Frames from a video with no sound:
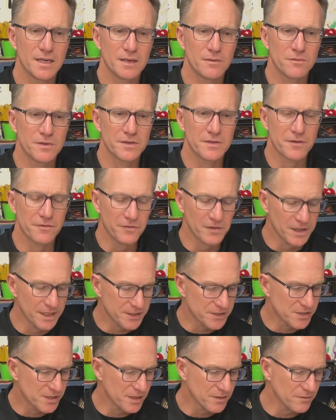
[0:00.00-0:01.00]
with
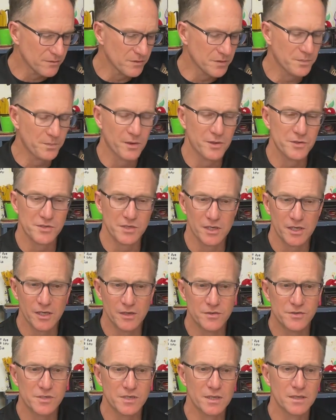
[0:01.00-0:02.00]
affliction, with
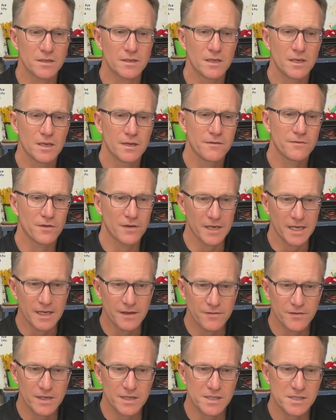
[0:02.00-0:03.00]
persecution,
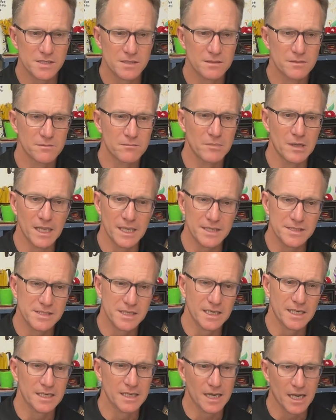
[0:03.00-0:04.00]
forgiveness,
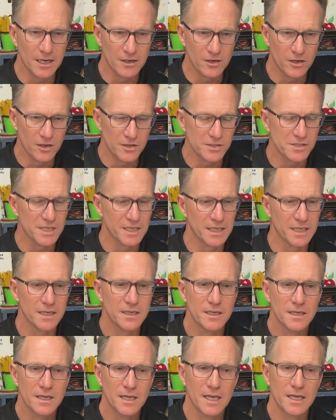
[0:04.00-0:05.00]
blessing and not cursing,
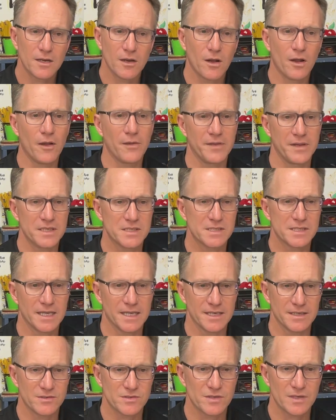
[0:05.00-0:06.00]
and all of these
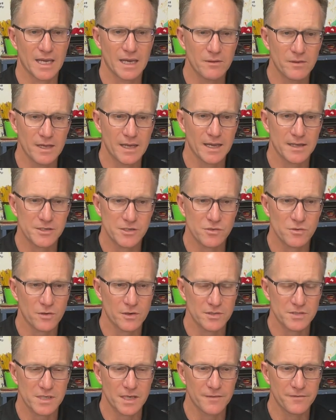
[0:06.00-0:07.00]
things. Okay, we got to shore
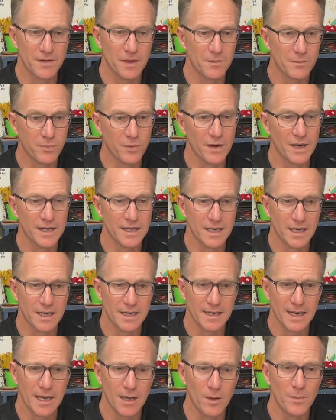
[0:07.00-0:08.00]
ourselves up and pray
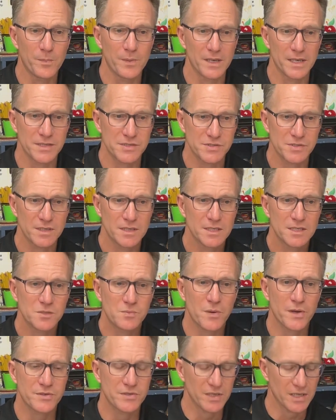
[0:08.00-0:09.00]
God help us,
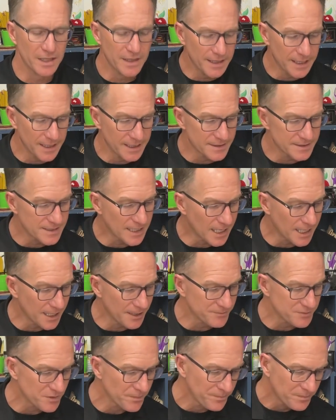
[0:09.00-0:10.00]
especially in the end
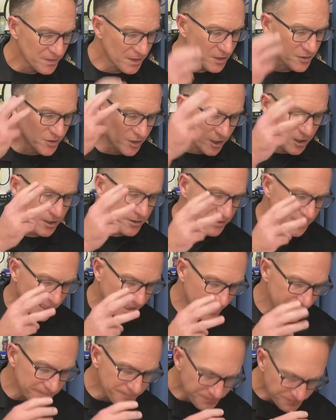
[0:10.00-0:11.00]
times. The third
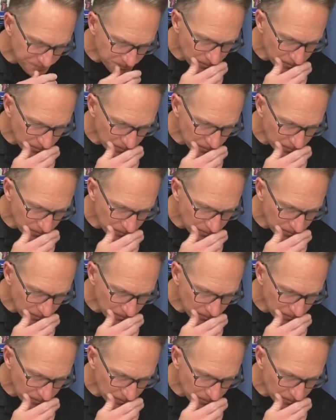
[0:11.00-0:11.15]
thing